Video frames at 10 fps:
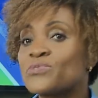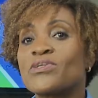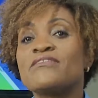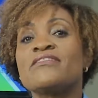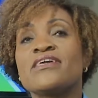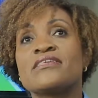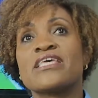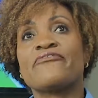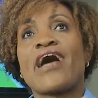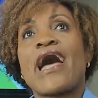one of the things,
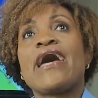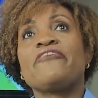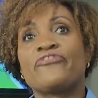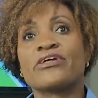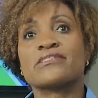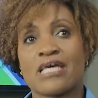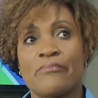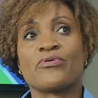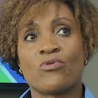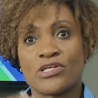if I, for
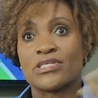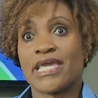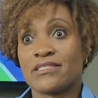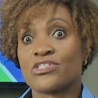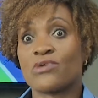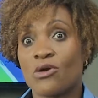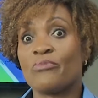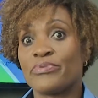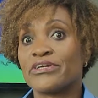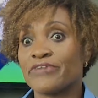example, want to get into a
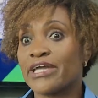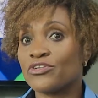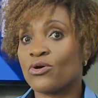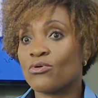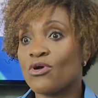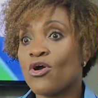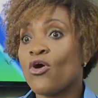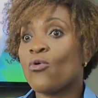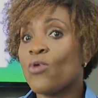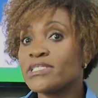company right now,
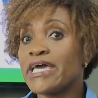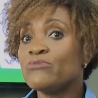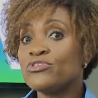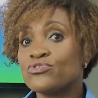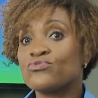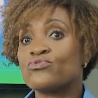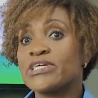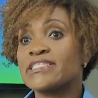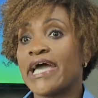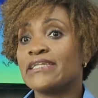what I would do
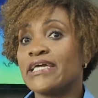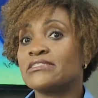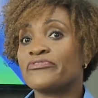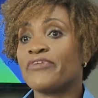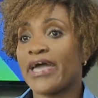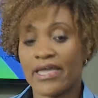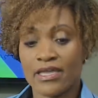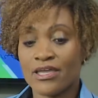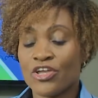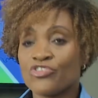is identify
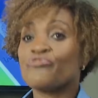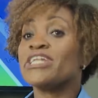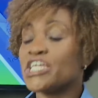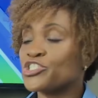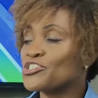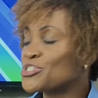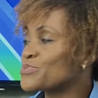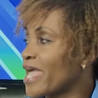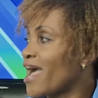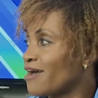the relationships
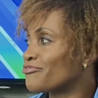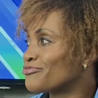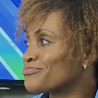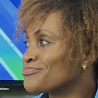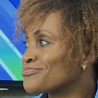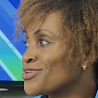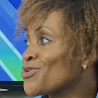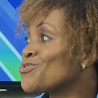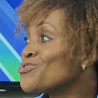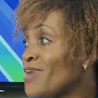I have.
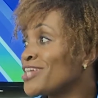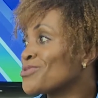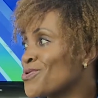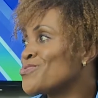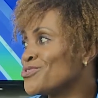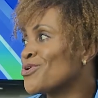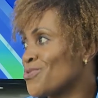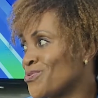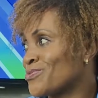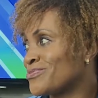Who do I know
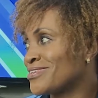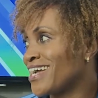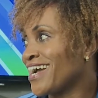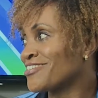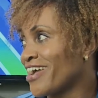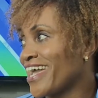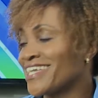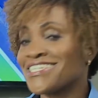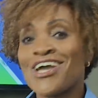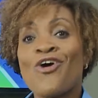who,
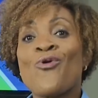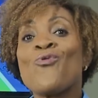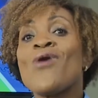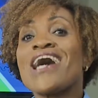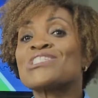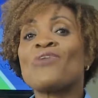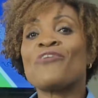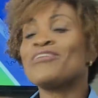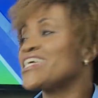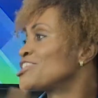right? Who has
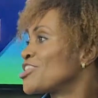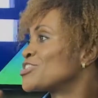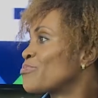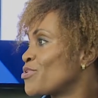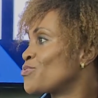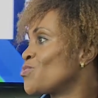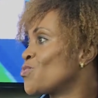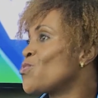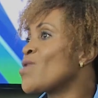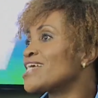what relationship with
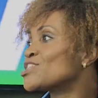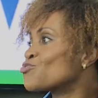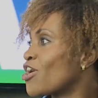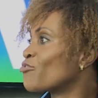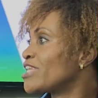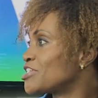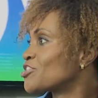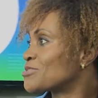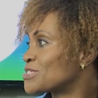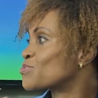who has strong
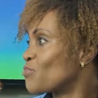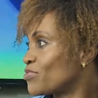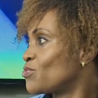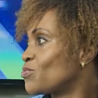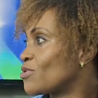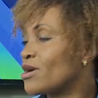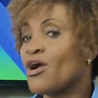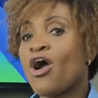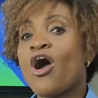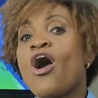relationships with who?
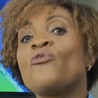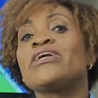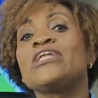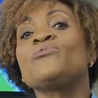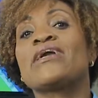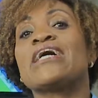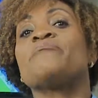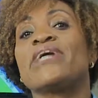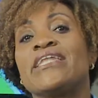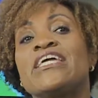How can you get
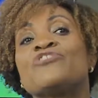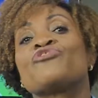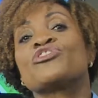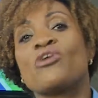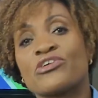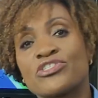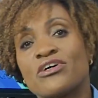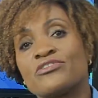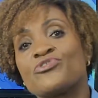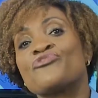me an
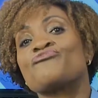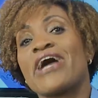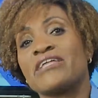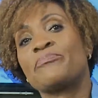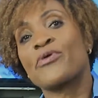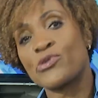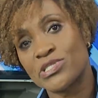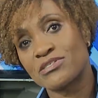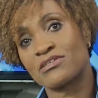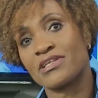introduction to the right
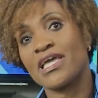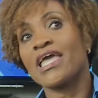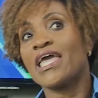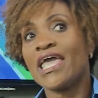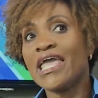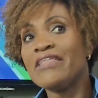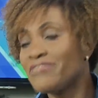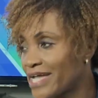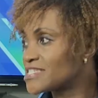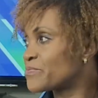person in
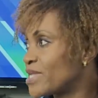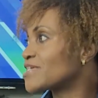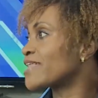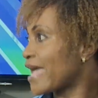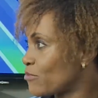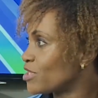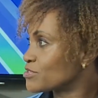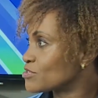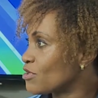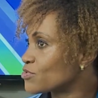that space that I want
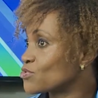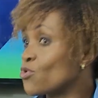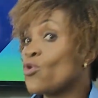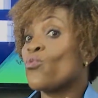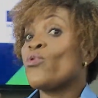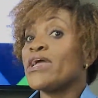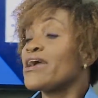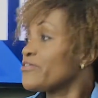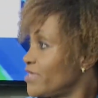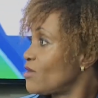to talk to? Where
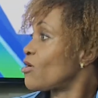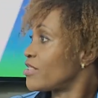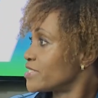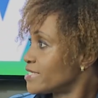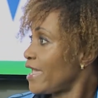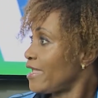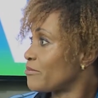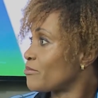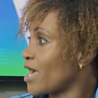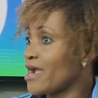are they all the
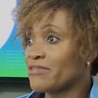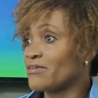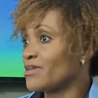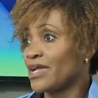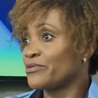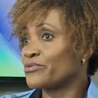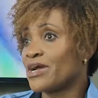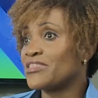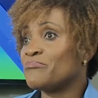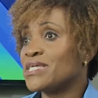time? Are they, I don't know,
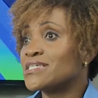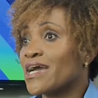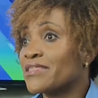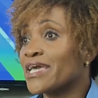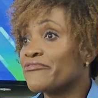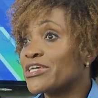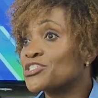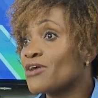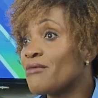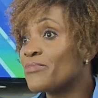are they meeting at the cafe
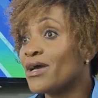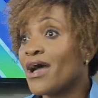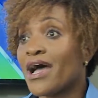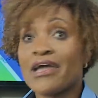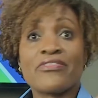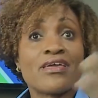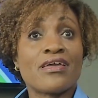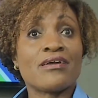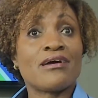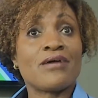shop? Are
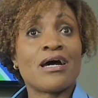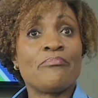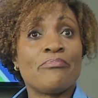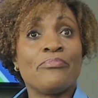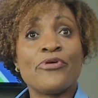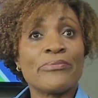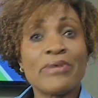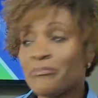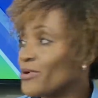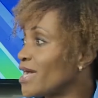they a board
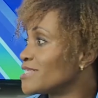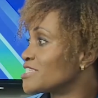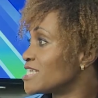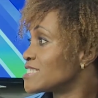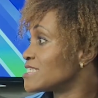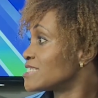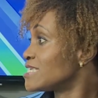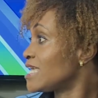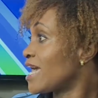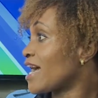member at
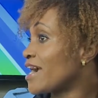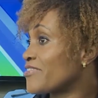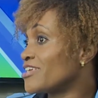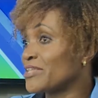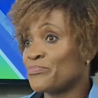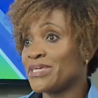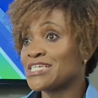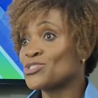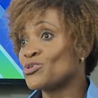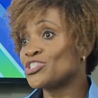JCC? Are they at
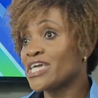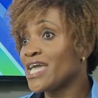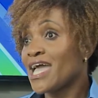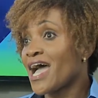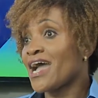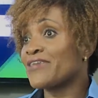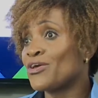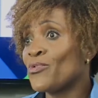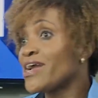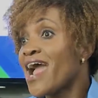PSOJ?
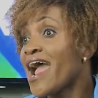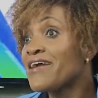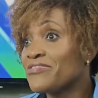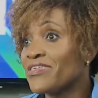Where are